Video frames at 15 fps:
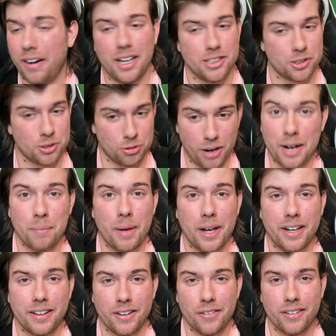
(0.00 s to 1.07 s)
I try to
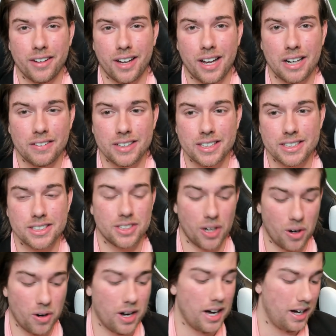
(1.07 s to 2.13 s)
make a living out of it,
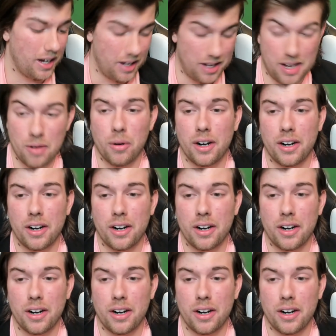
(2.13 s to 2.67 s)
so I wanted to